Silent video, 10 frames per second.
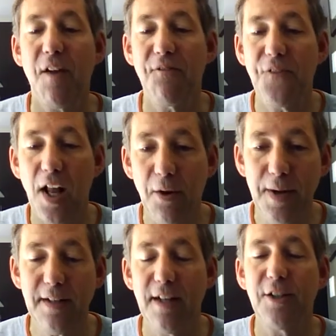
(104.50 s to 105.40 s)
follow
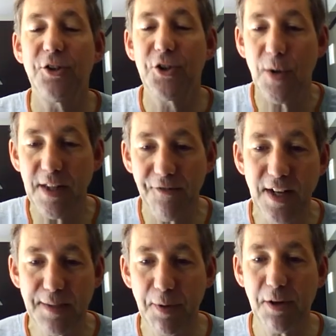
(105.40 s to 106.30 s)
it, join the
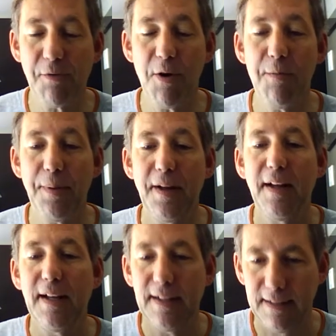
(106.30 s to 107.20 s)
Facebook group.
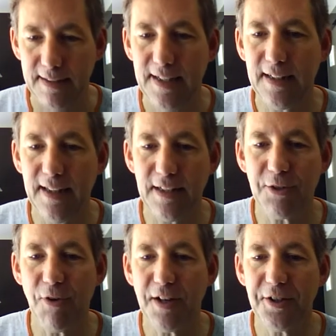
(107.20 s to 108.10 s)
Get the
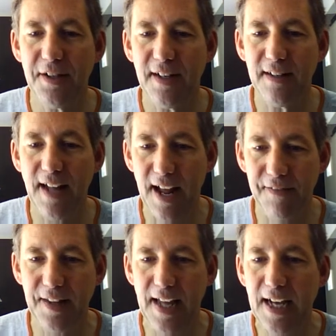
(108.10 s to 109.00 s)
instruction and, and
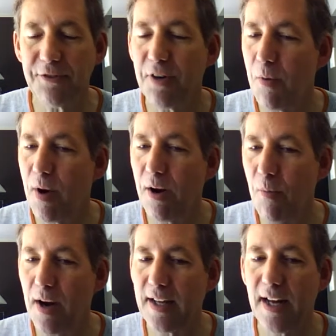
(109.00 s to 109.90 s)
the extra
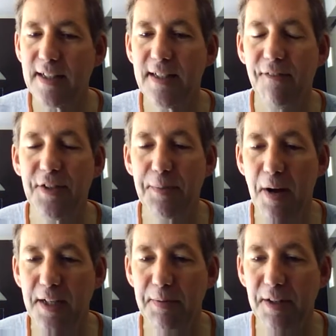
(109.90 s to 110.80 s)
101 kind of stuff that's
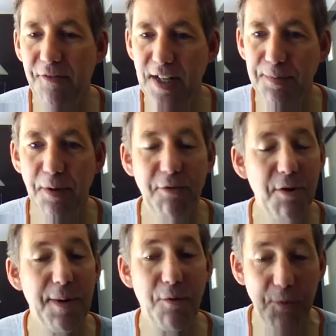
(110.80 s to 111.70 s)
possible in the Facebook group.
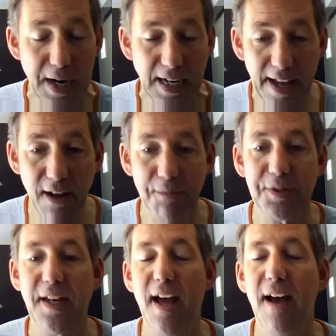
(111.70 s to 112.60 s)
It really helps
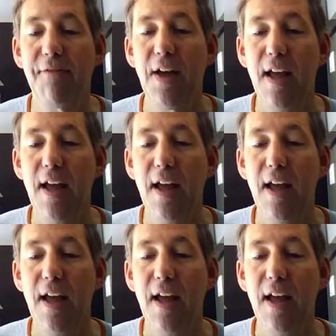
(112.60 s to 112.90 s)
to have